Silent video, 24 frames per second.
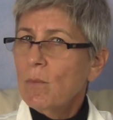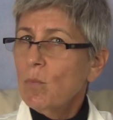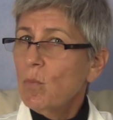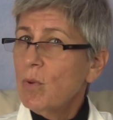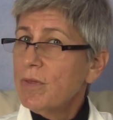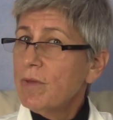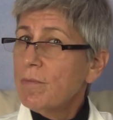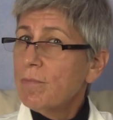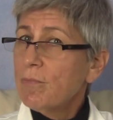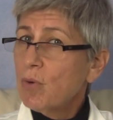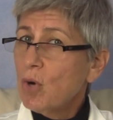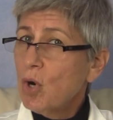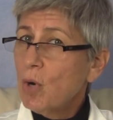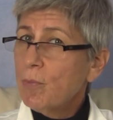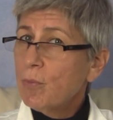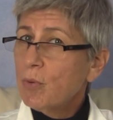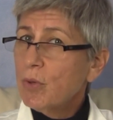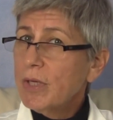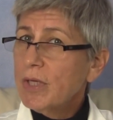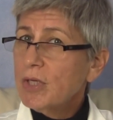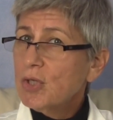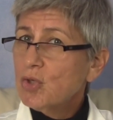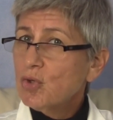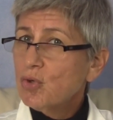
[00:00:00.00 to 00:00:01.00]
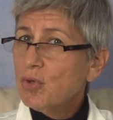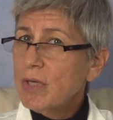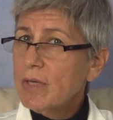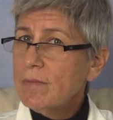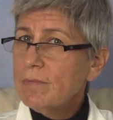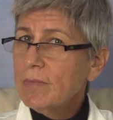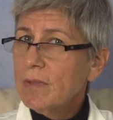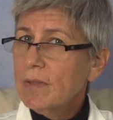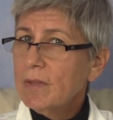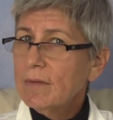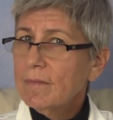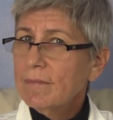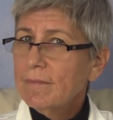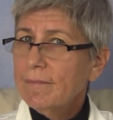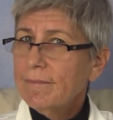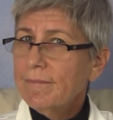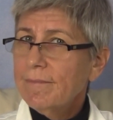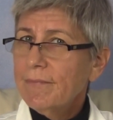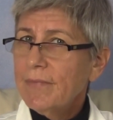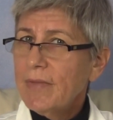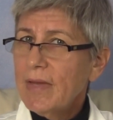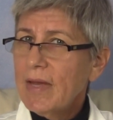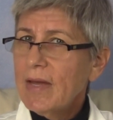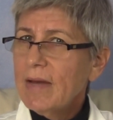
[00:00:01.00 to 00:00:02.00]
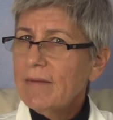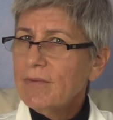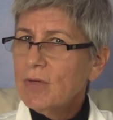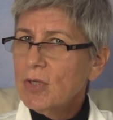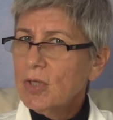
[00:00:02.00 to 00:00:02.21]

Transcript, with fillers: with appropriate treatment, they have